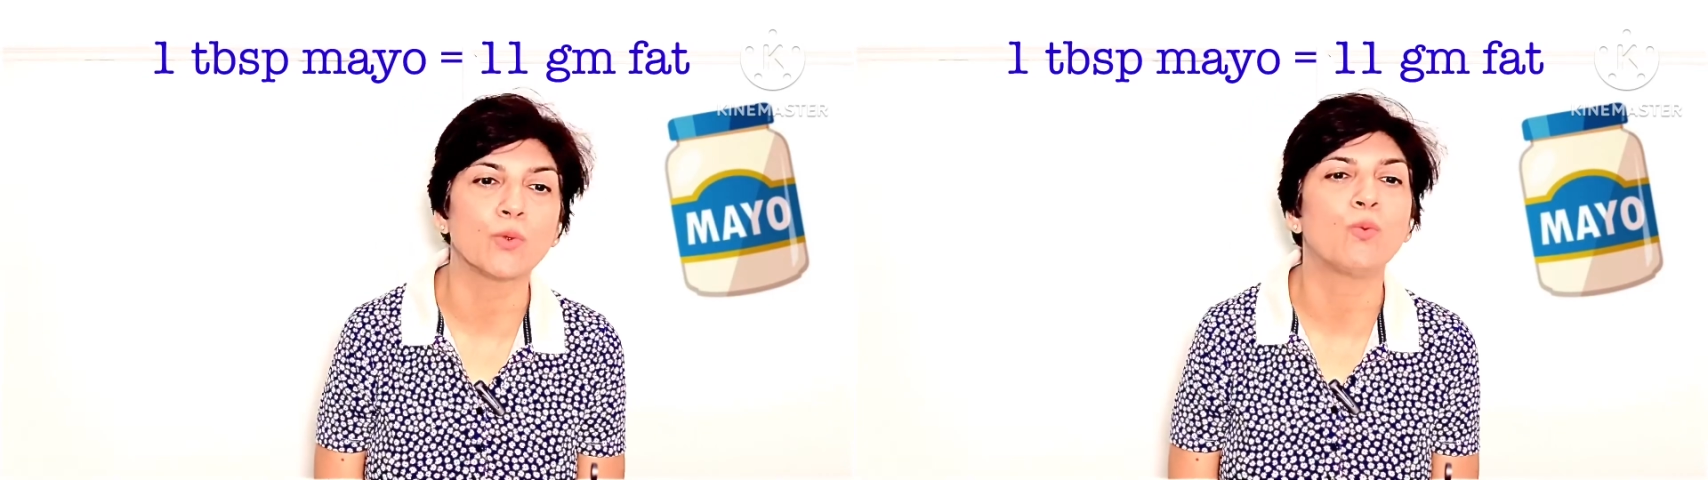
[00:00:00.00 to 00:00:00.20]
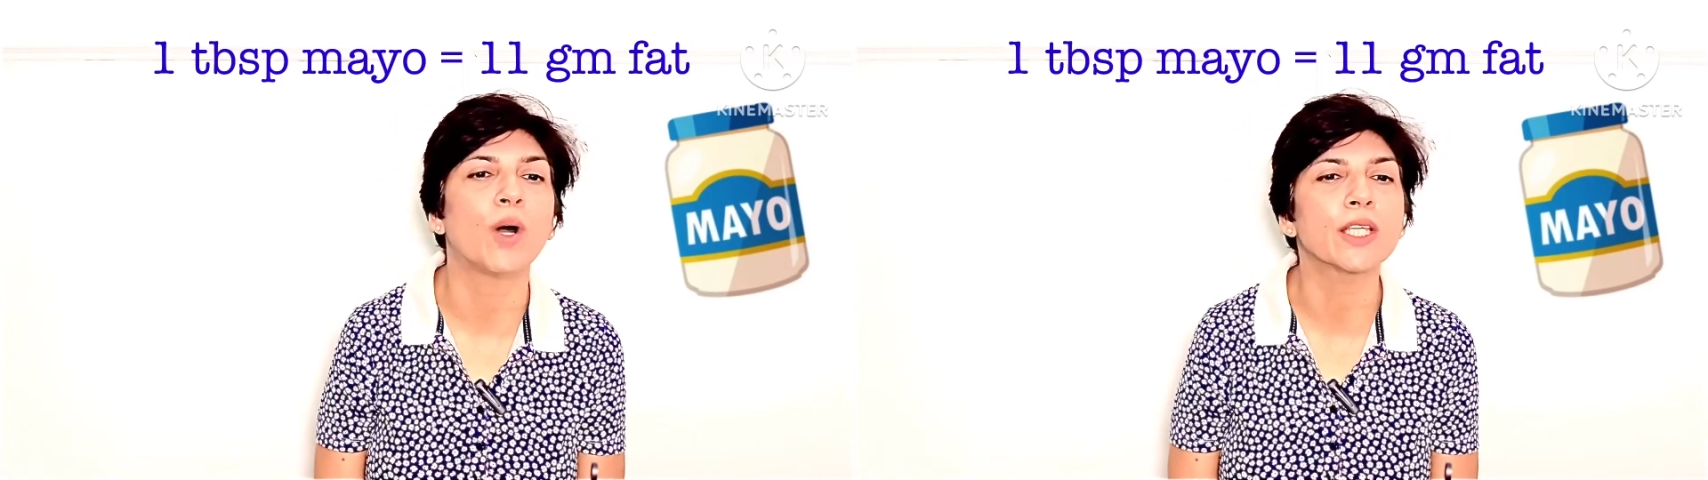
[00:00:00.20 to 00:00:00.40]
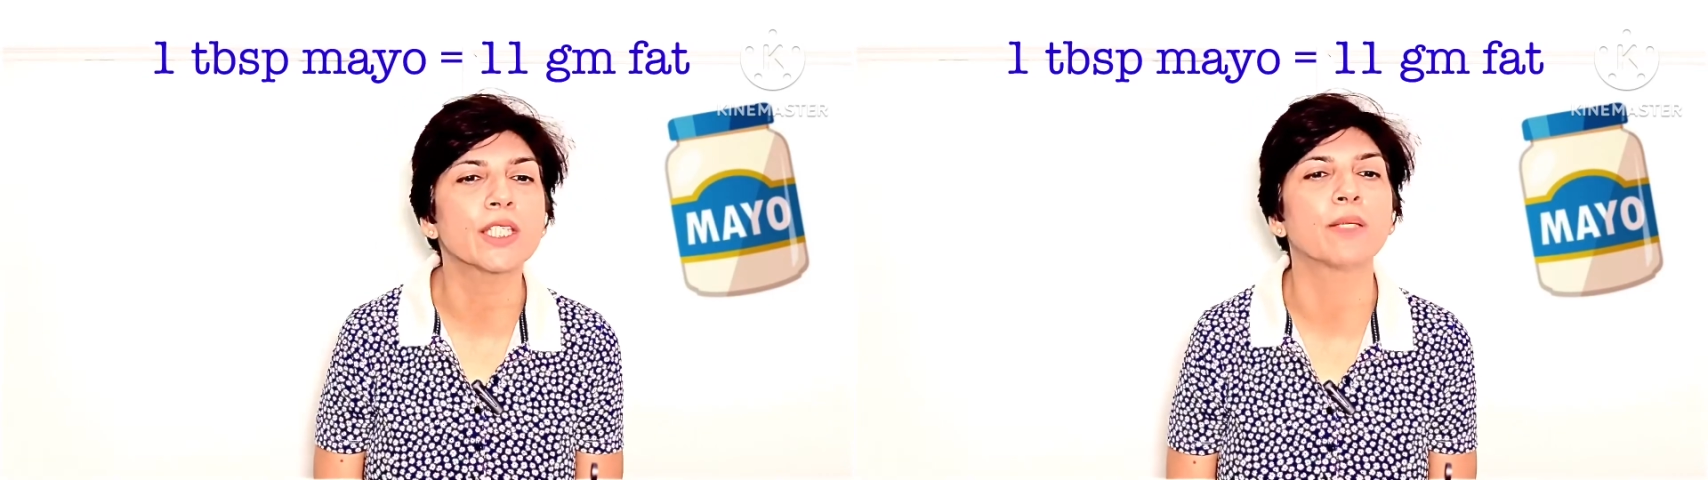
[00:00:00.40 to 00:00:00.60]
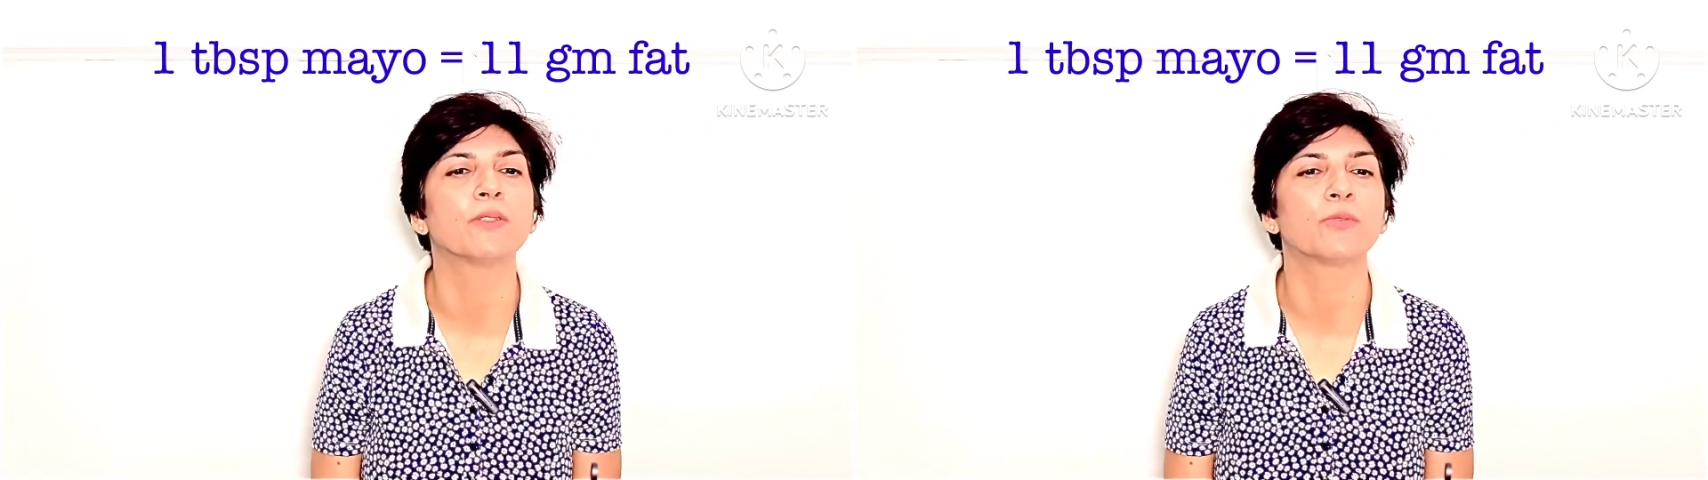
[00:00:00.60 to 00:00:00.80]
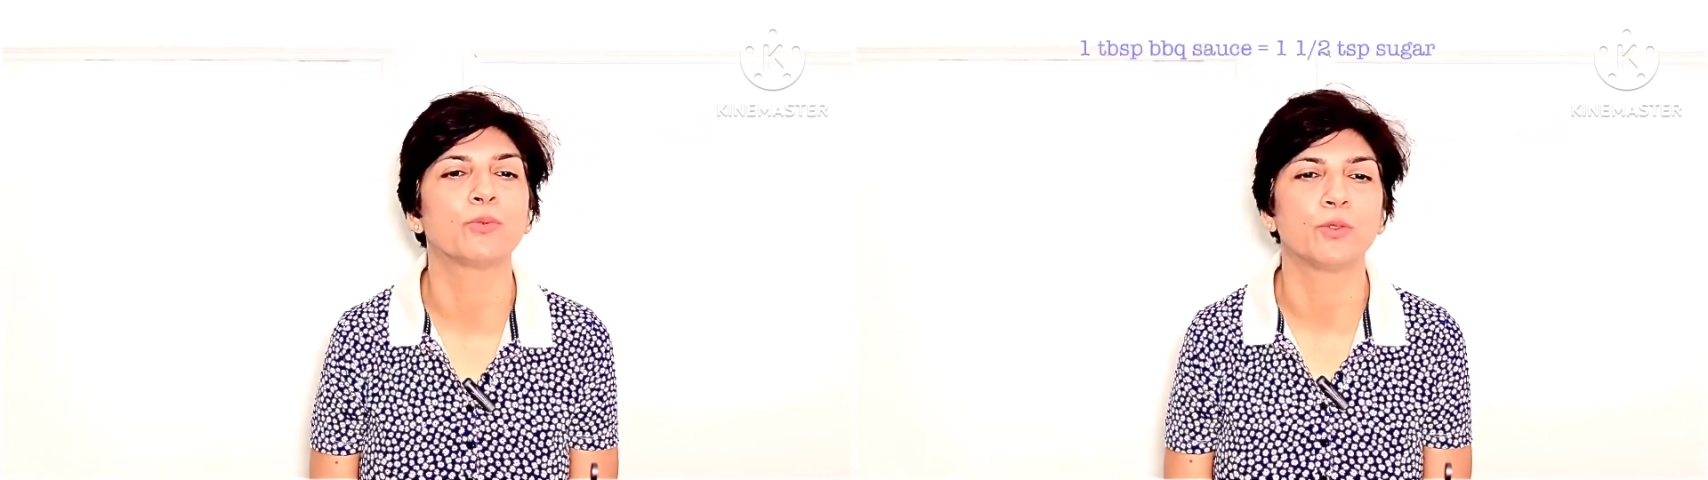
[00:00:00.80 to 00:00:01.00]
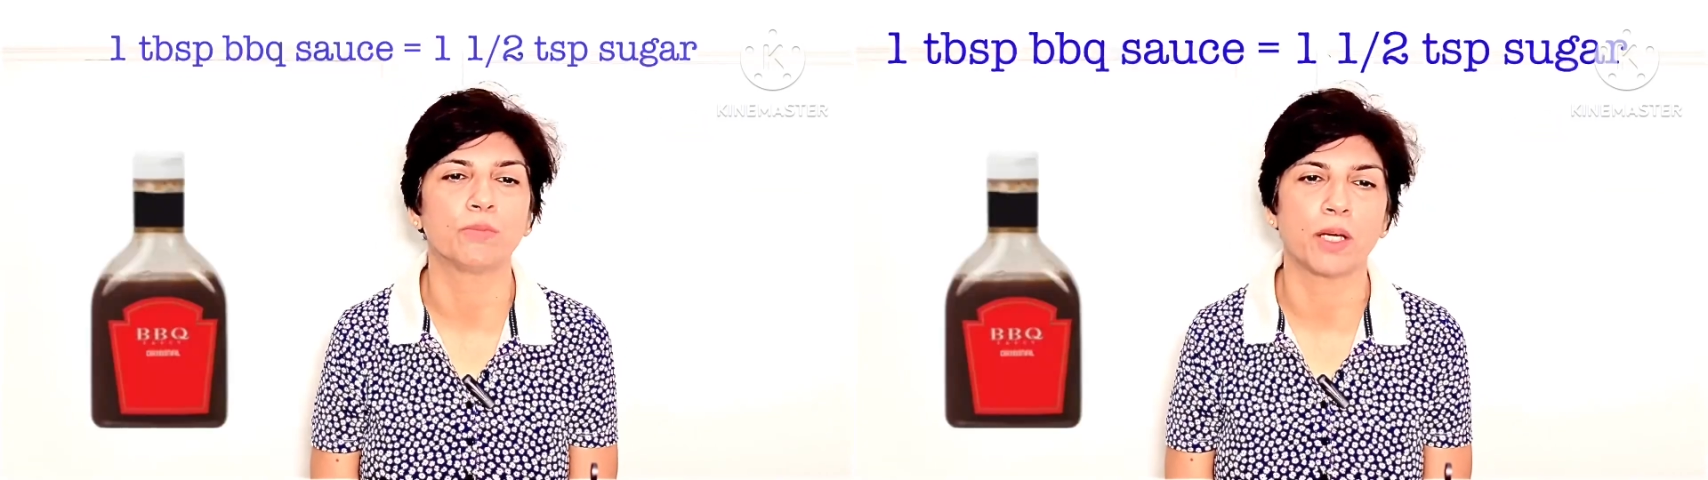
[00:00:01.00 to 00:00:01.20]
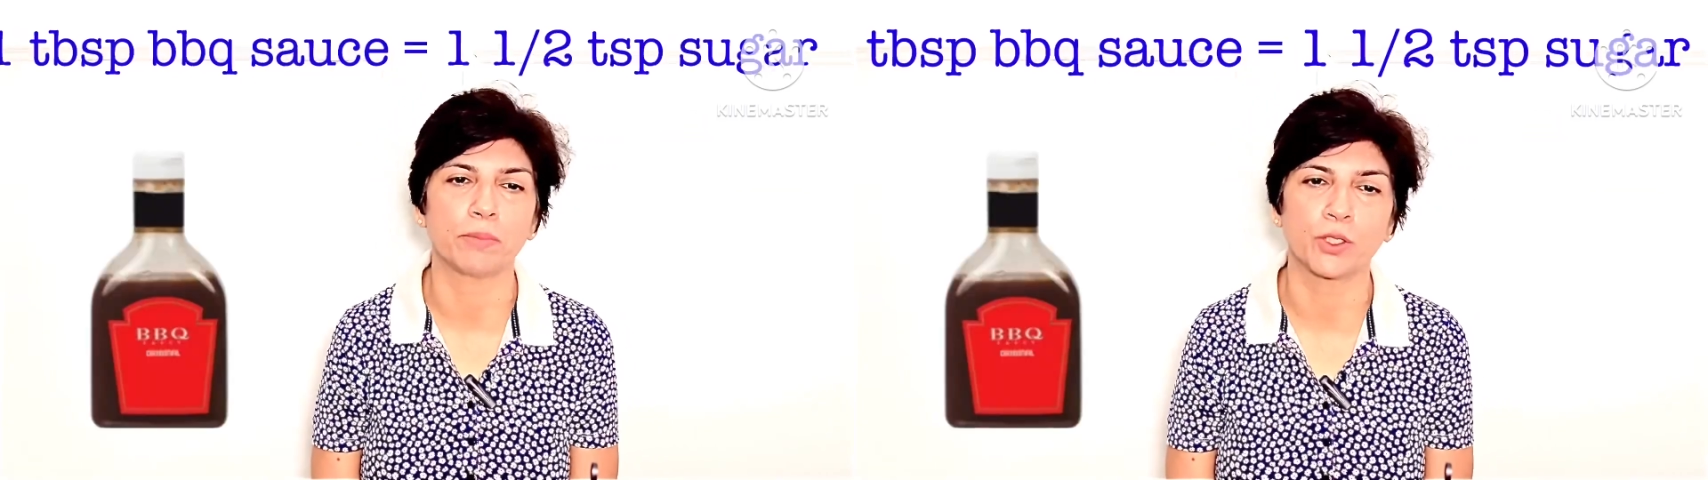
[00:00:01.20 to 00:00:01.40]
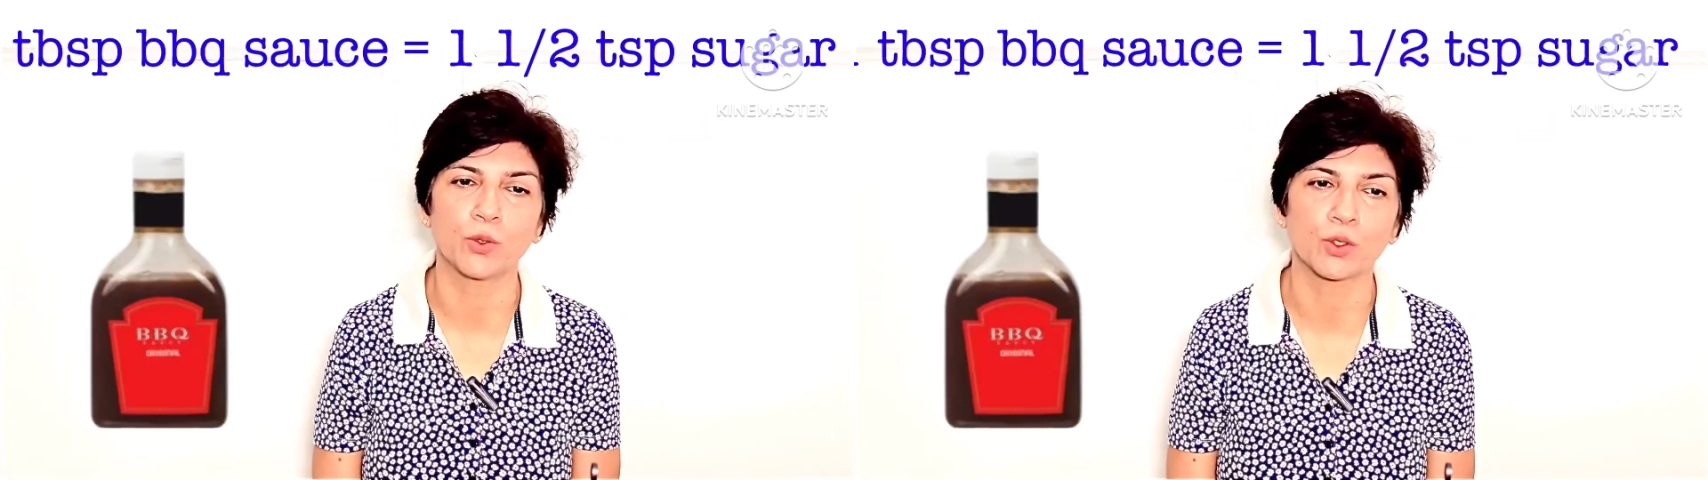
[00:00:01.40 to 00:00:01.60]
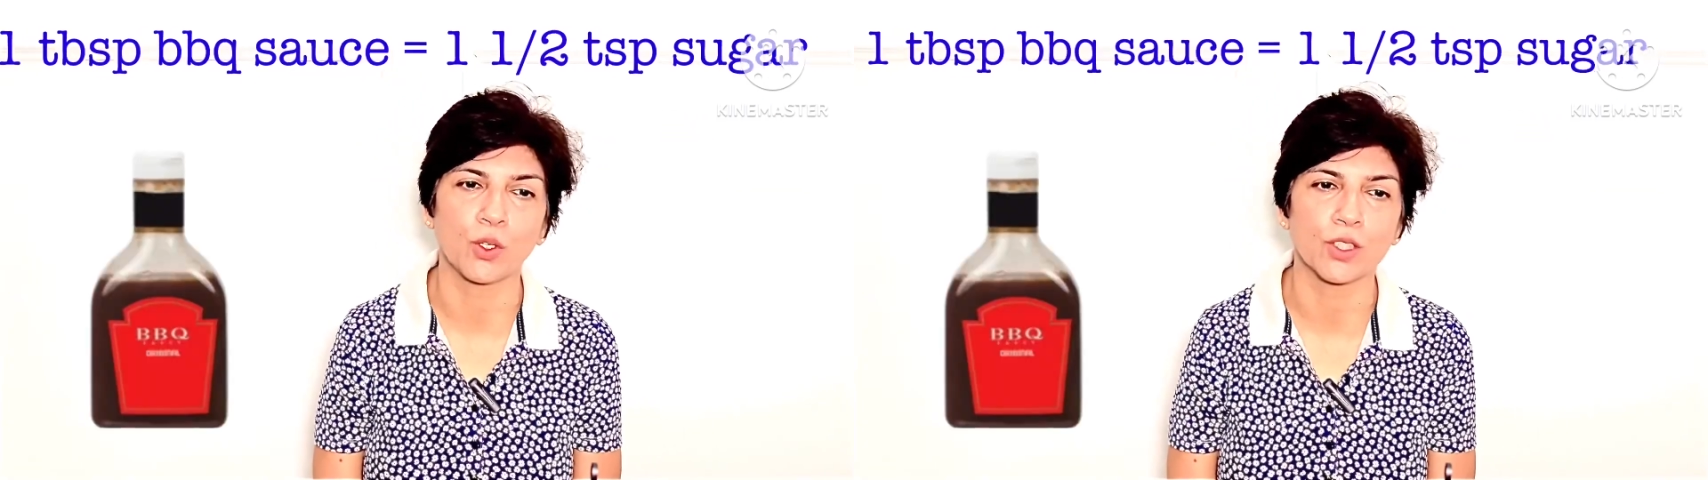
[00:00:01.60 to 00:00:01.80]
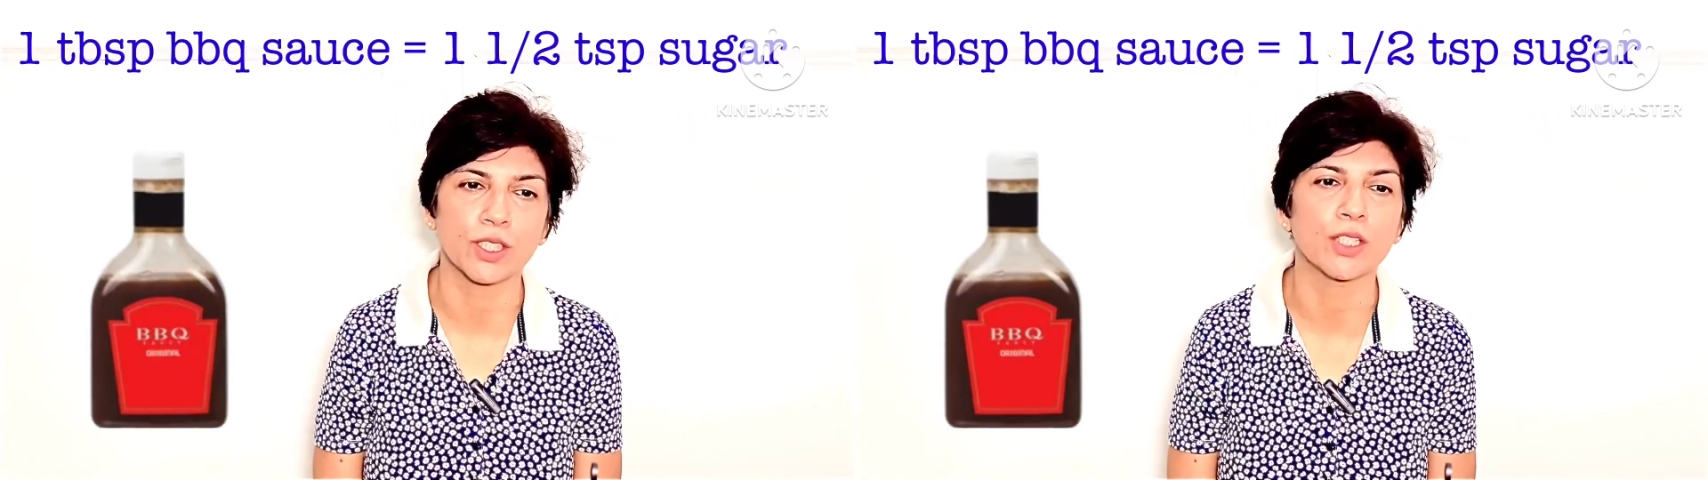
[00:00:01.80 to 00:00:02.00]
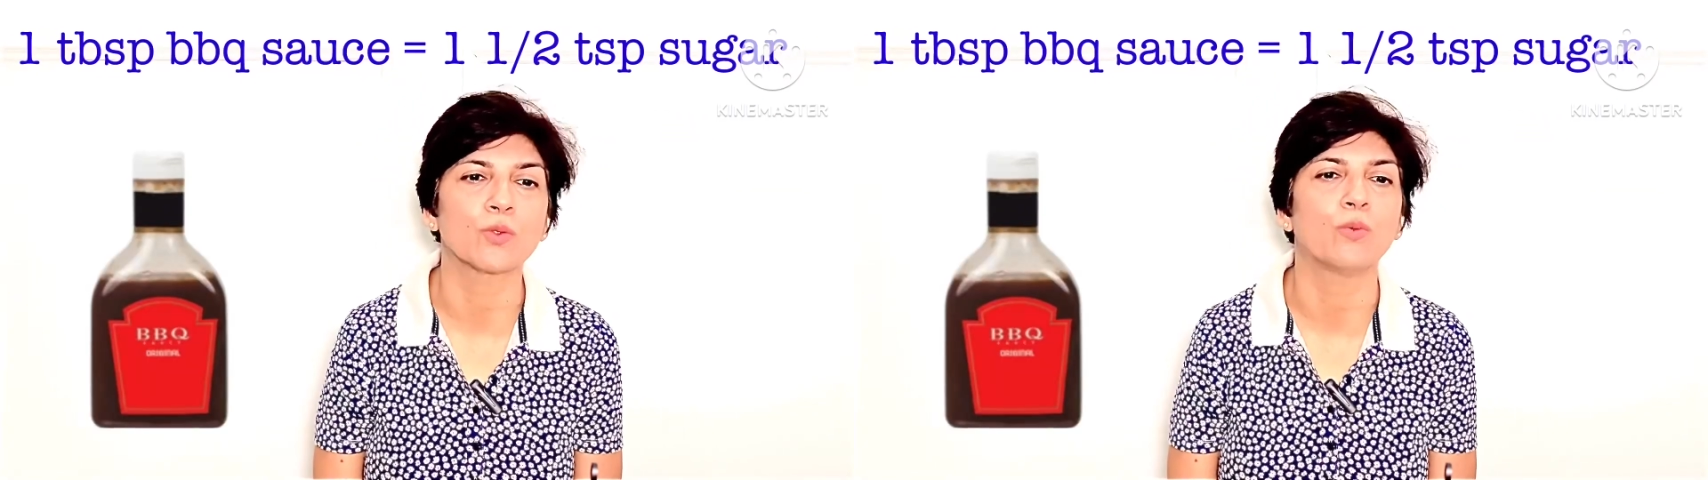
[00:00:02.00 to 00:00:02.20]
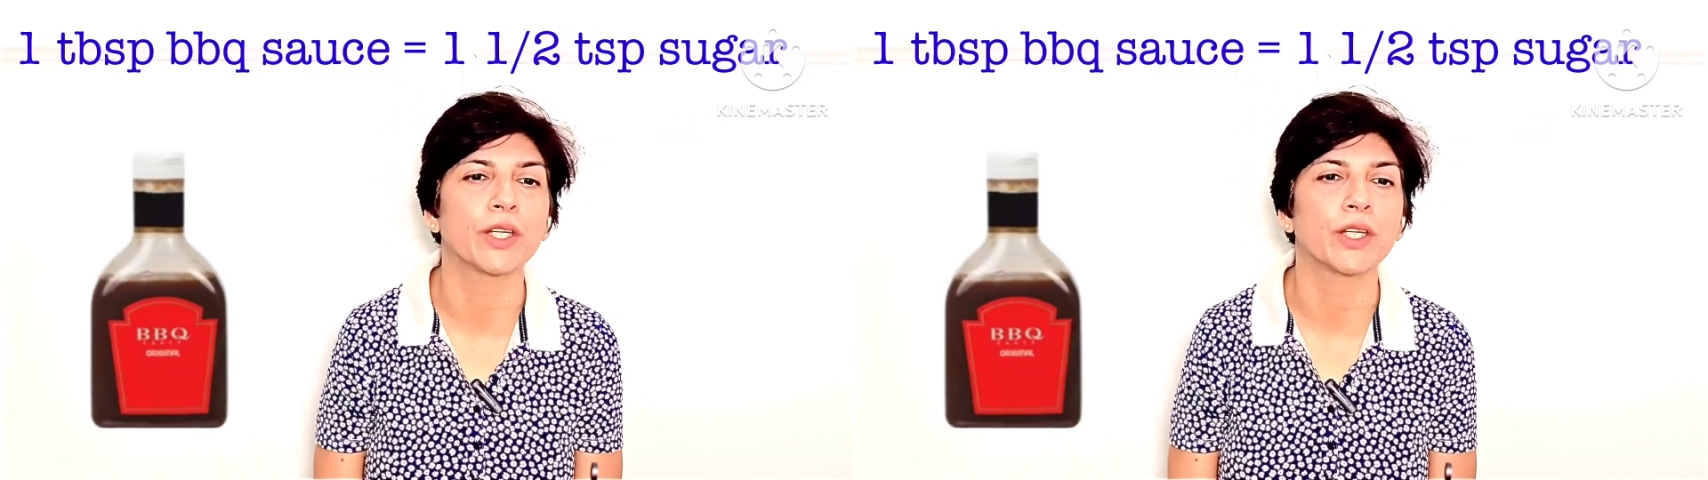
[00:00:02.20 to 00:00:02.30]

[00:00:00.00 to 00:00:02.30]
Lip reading: and 1 tablespoon barbecue sauce has